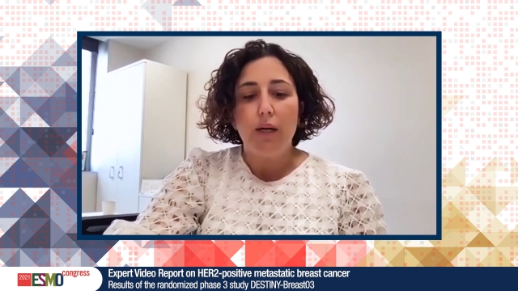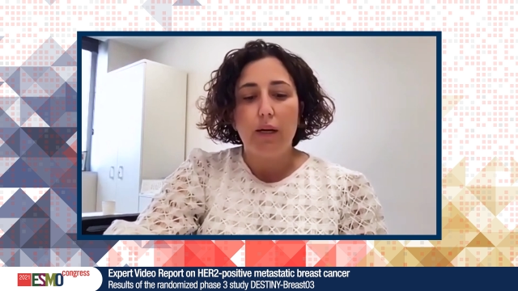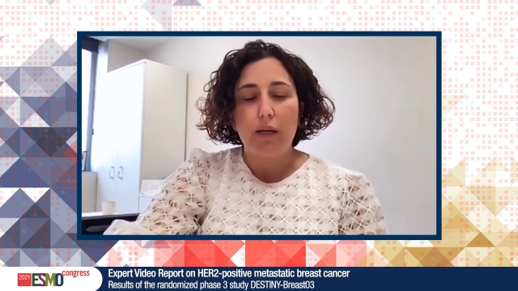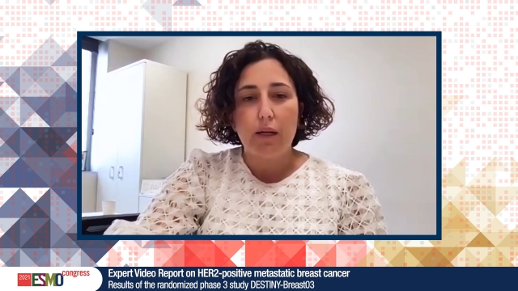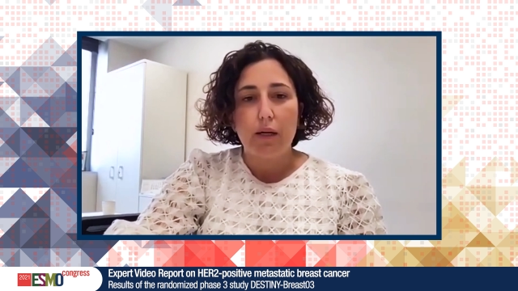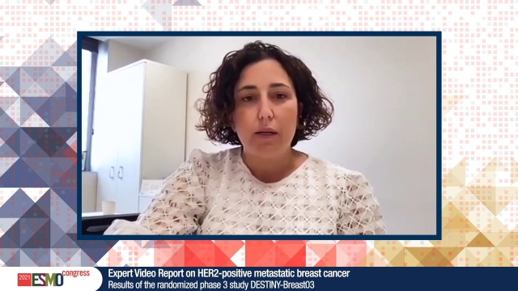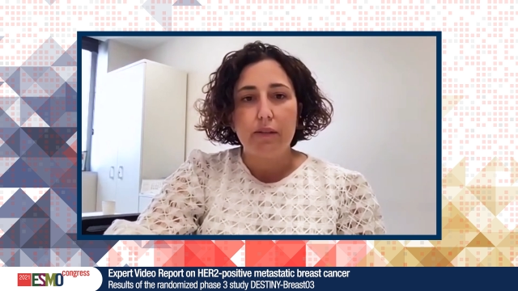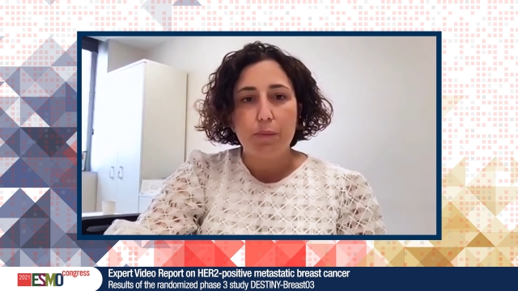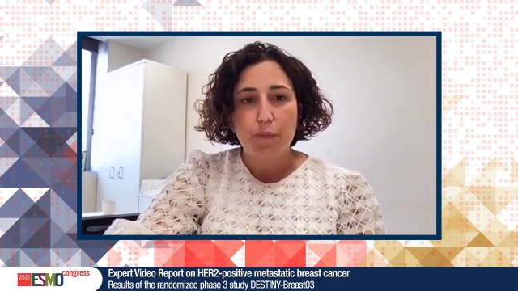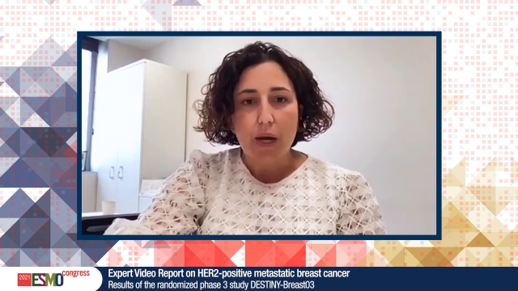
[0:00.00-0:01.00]
Uh,
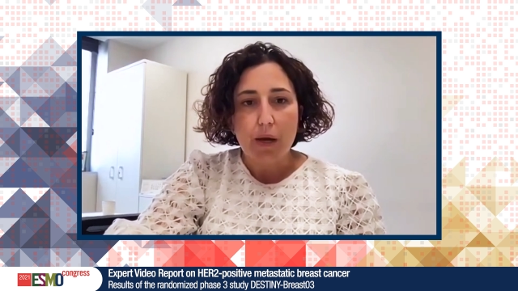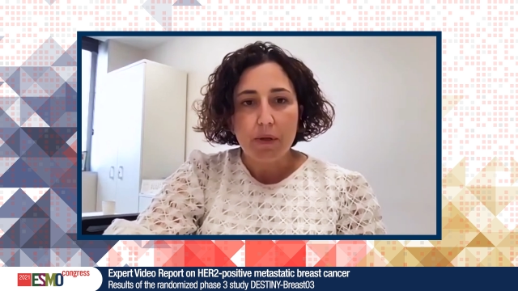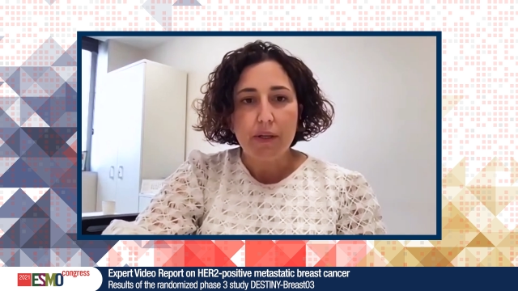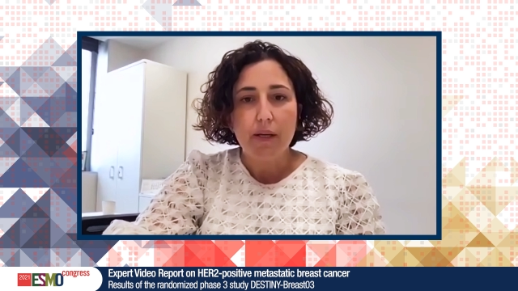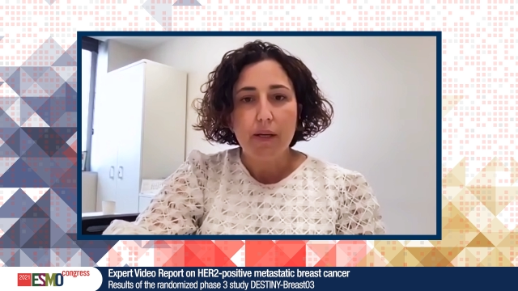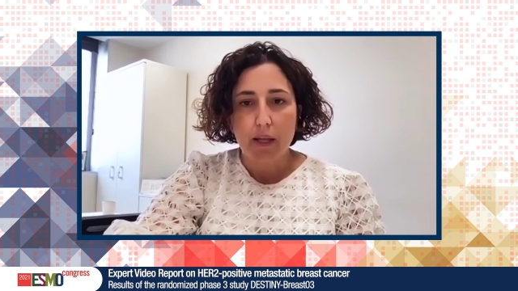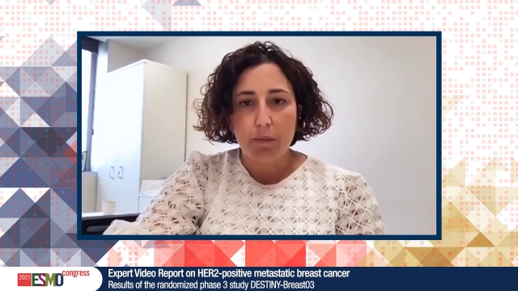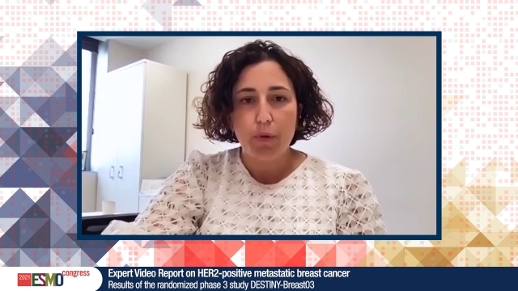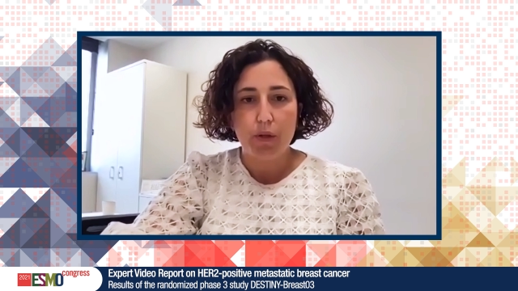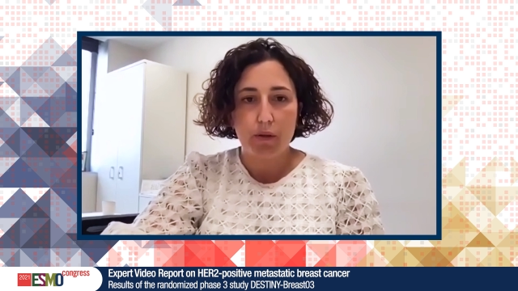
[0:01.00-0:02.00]
the primary
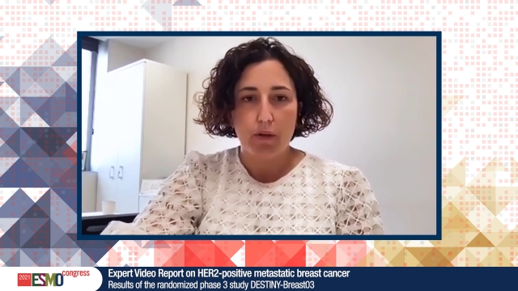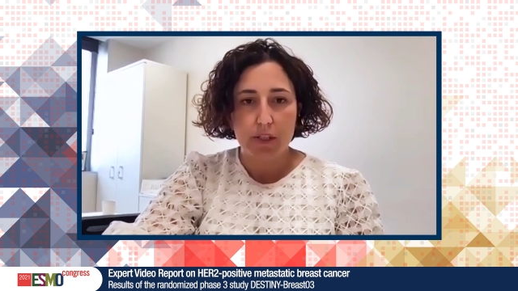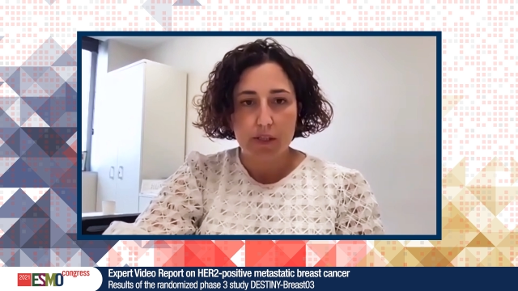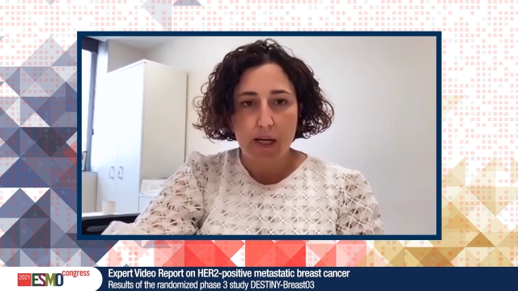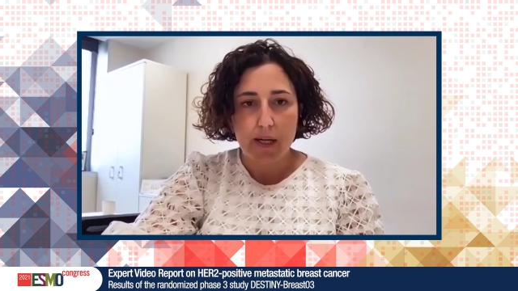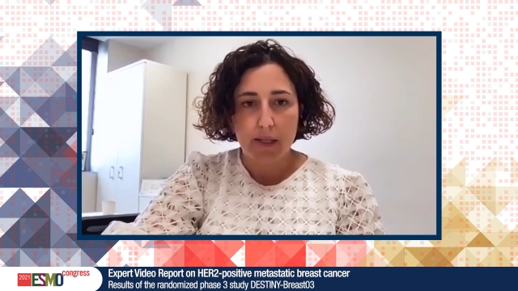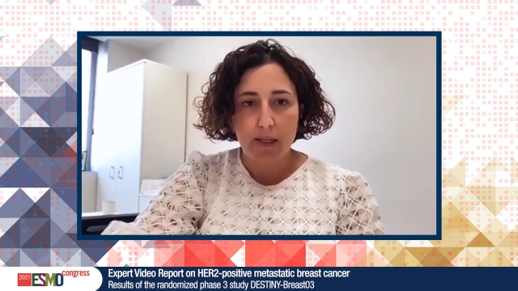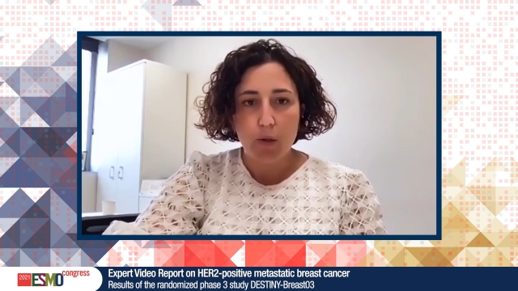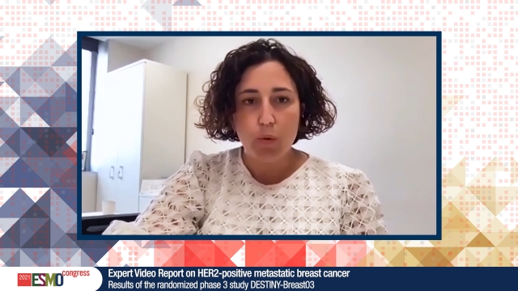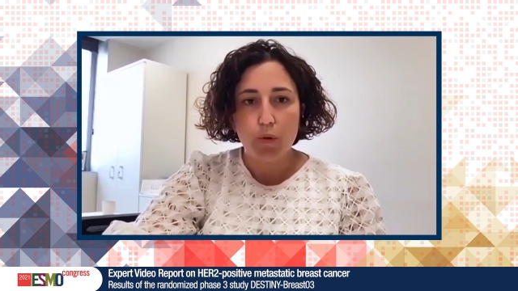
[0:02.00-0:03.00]
endpoint of the
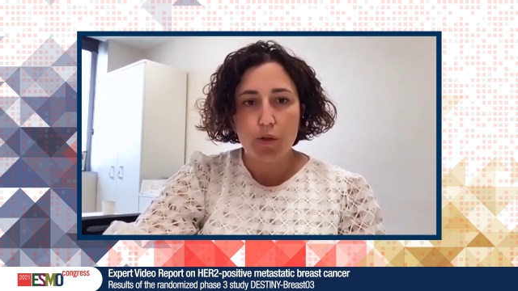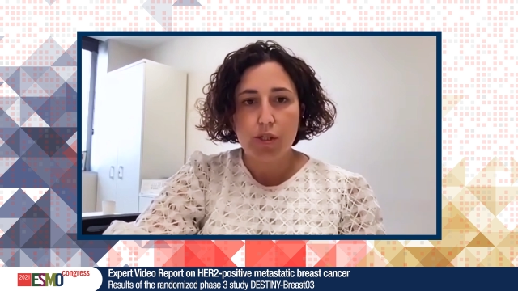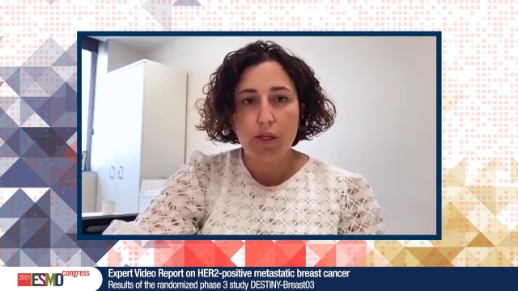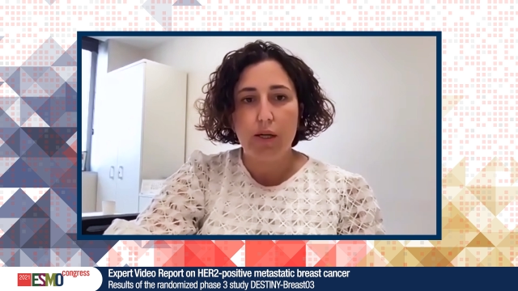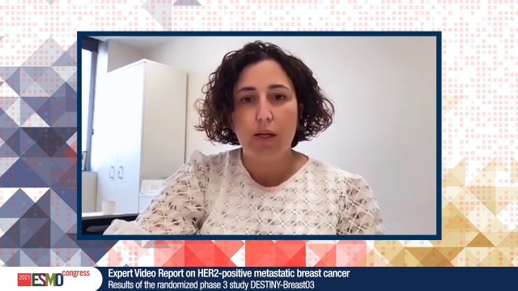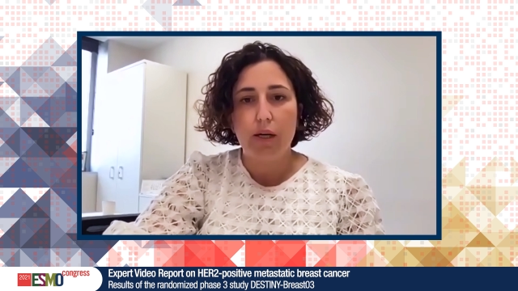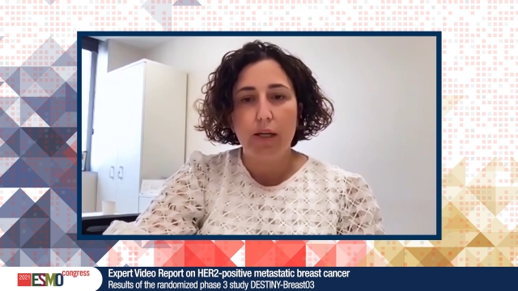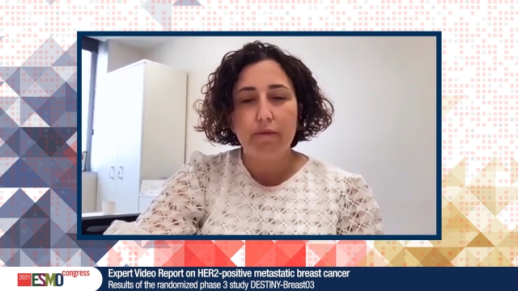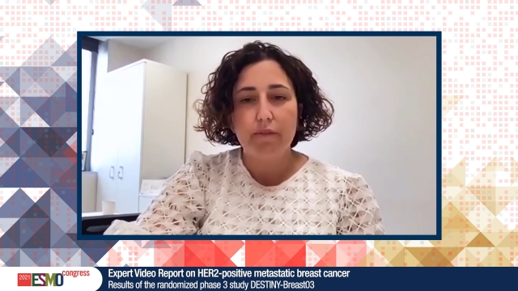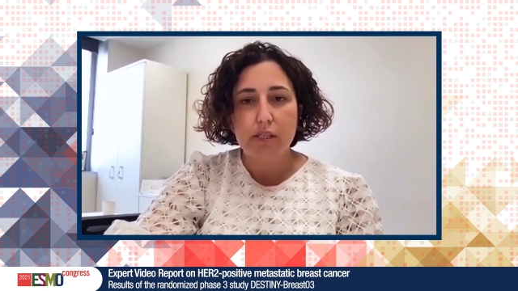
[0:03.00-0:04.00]
trial was uh,
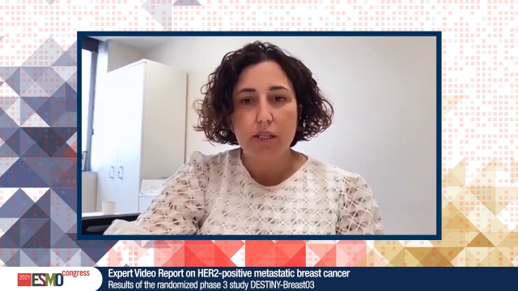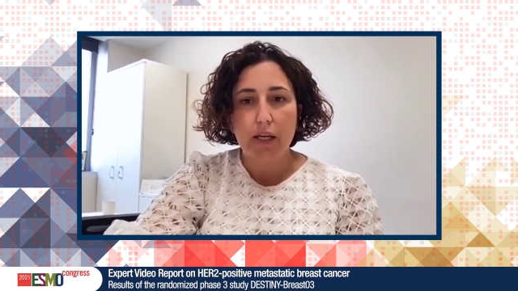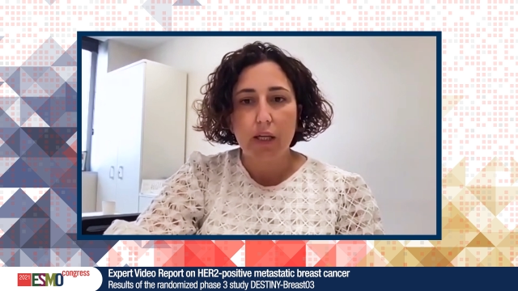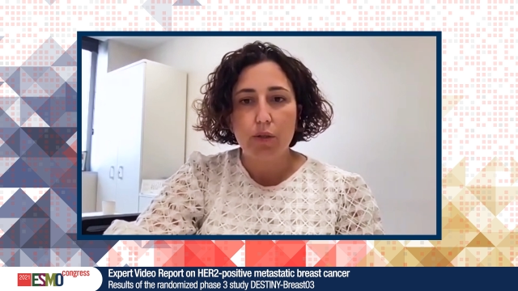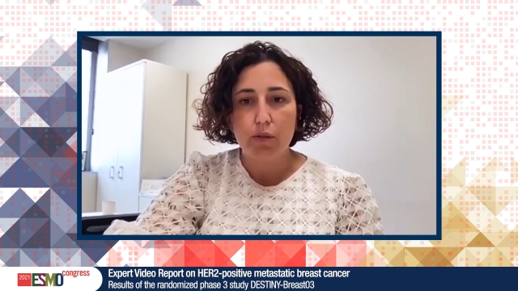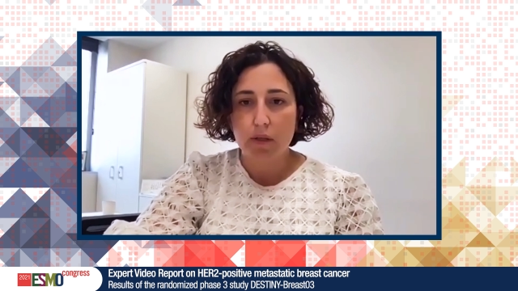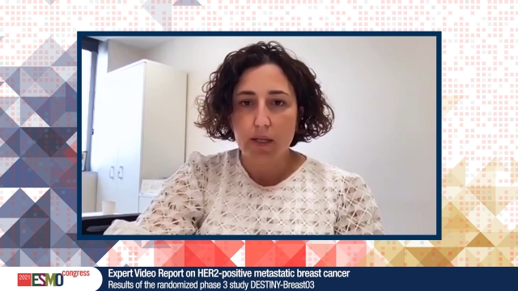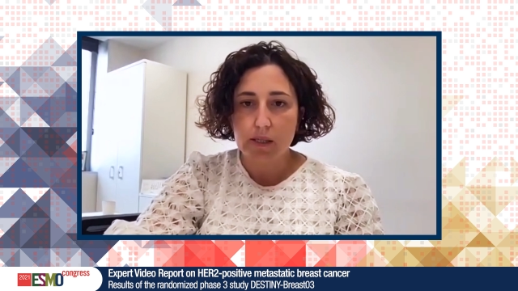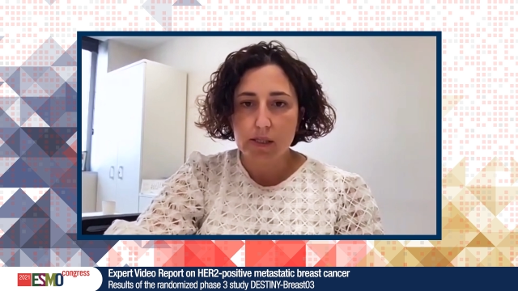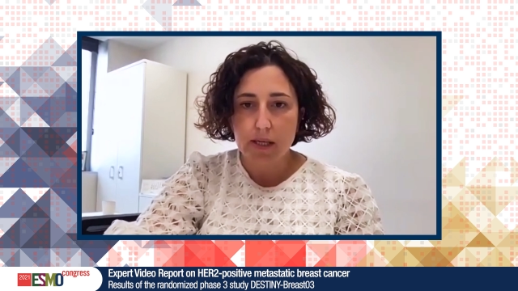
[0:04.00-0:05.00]
an
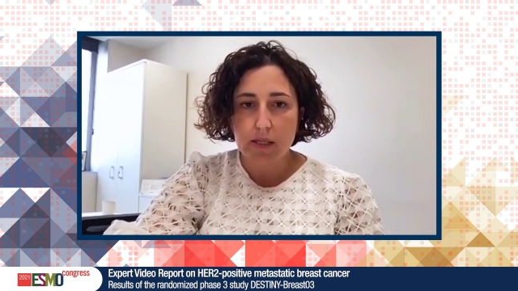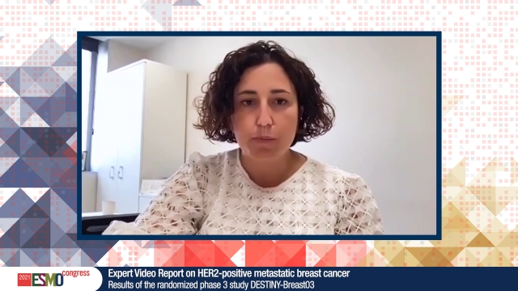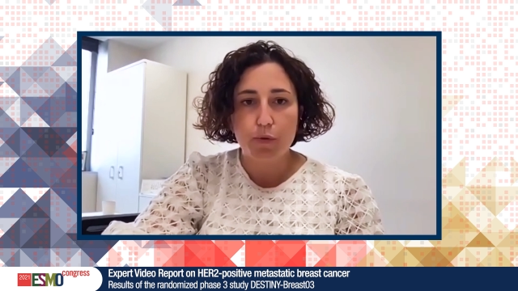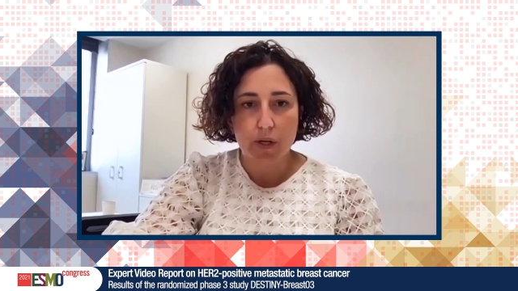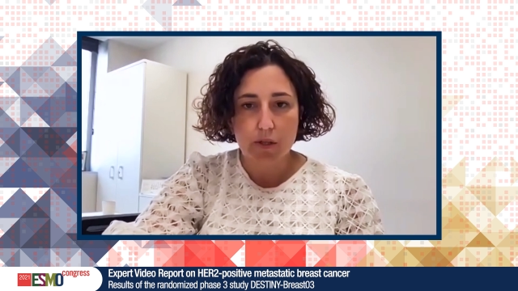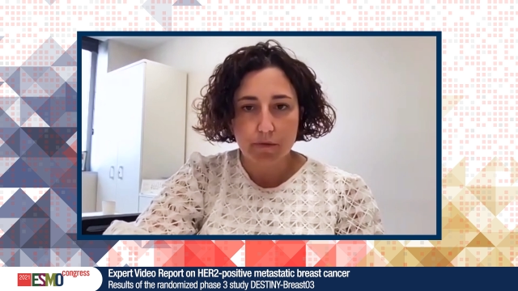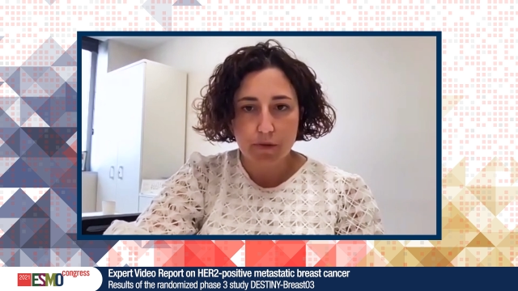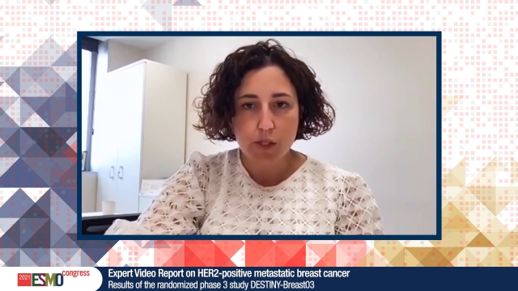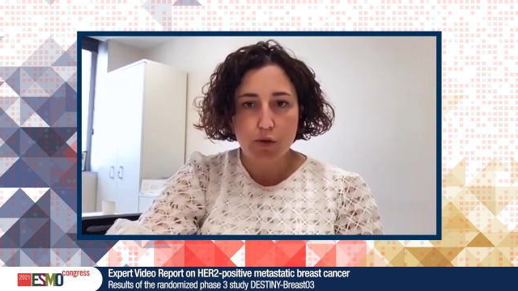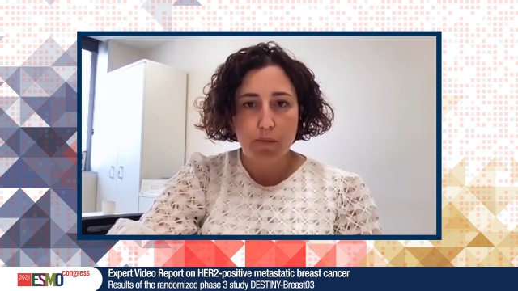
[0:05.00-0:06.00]
investigator-assessed
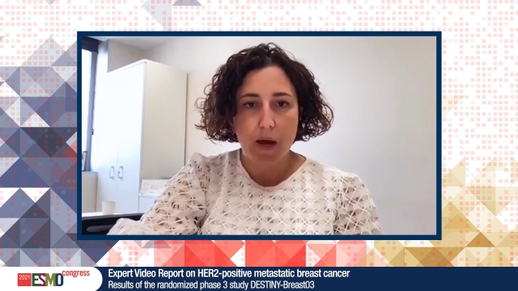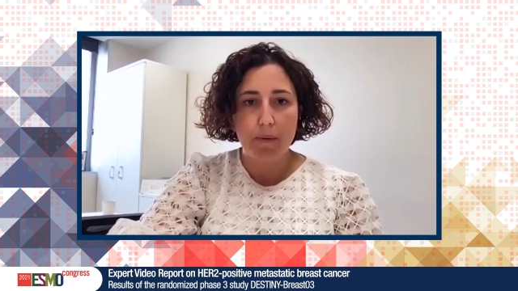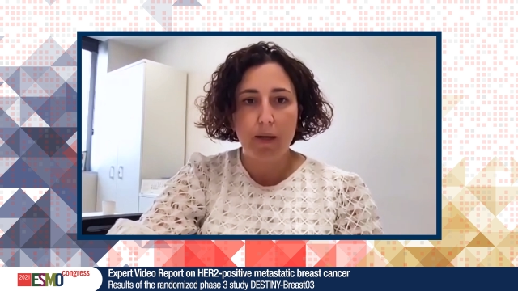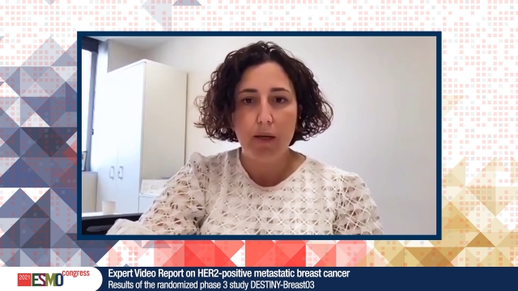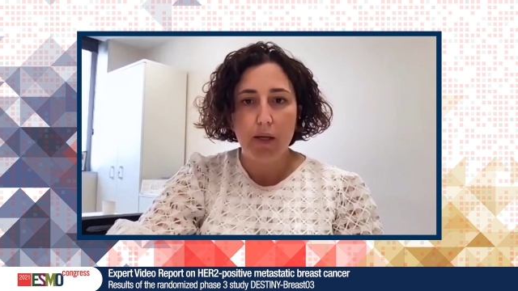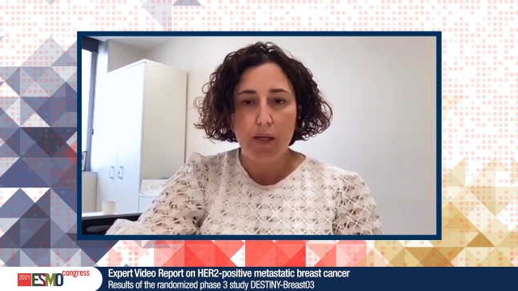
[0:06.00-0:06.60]
progression-free survival,